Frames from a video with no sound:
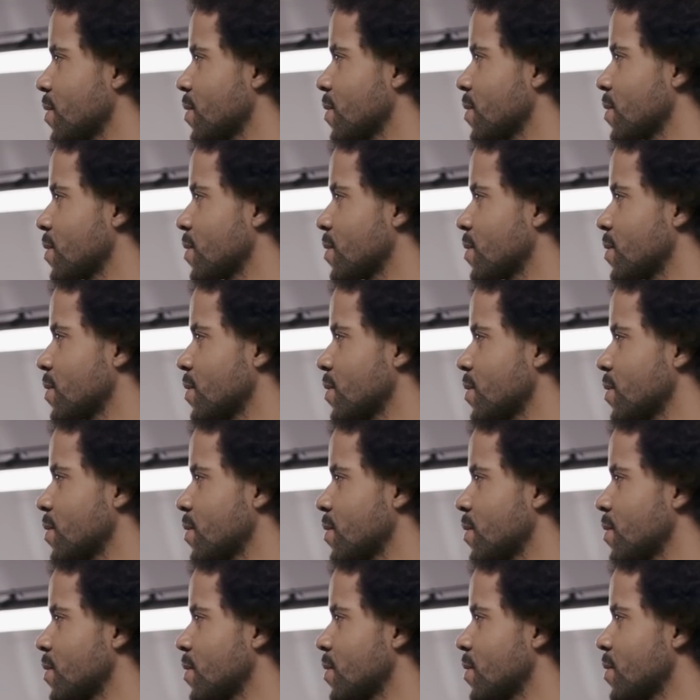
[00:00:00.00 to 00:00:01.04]

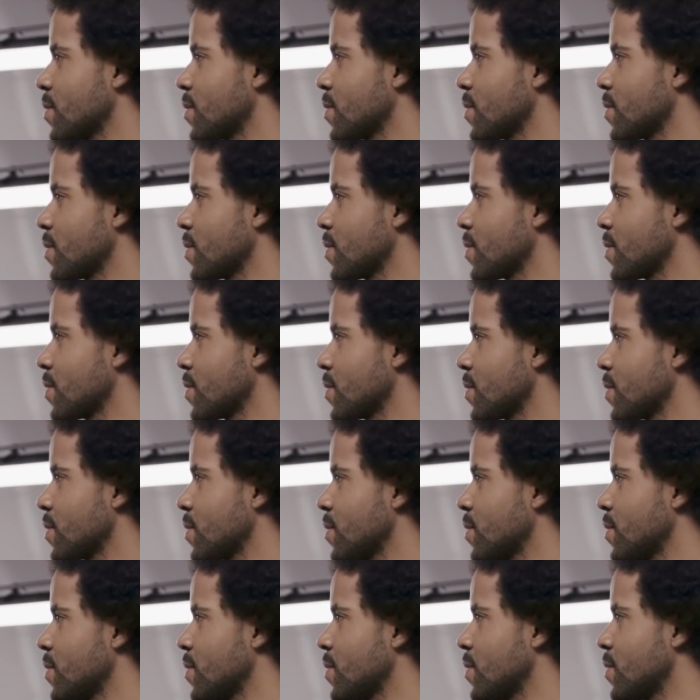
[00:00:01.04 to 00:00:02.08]

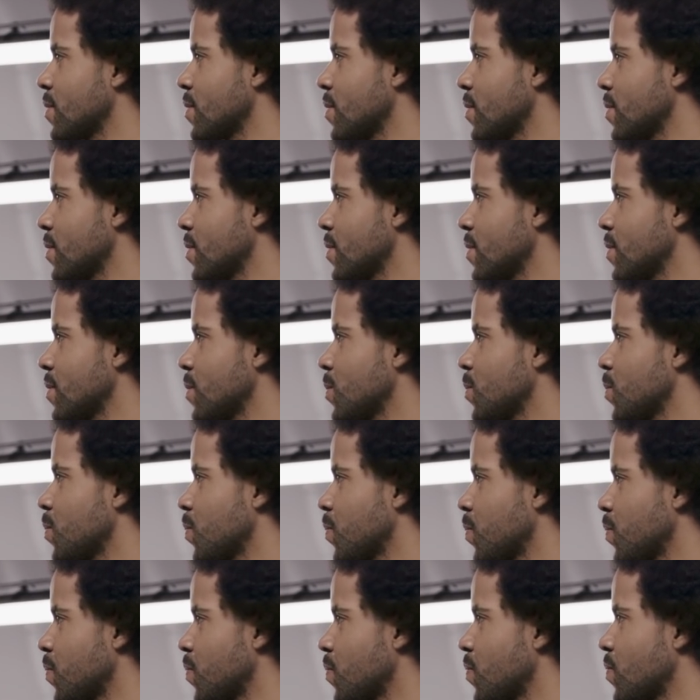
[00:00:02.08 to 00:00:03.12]

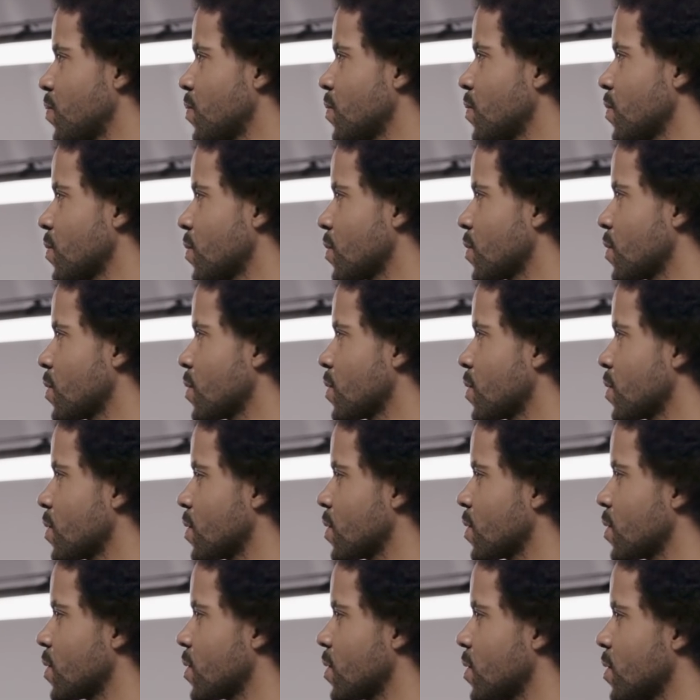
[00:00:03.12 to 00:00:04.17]

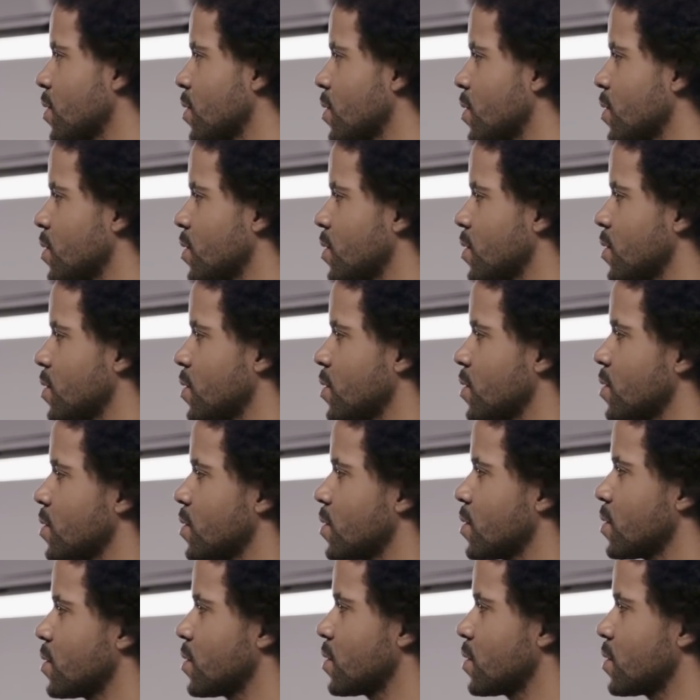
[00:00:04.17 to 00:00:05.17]
(not speaking)